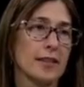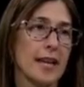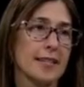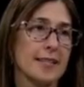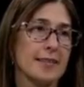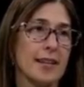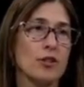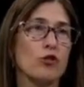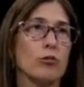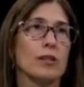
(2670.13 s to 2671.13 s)
that is
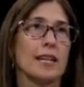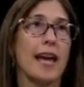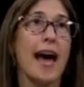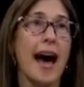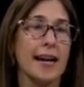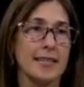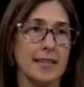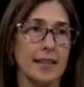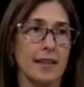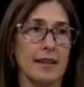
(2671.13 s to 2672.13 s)
centrally
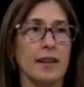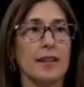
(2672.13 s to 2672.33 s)
acting,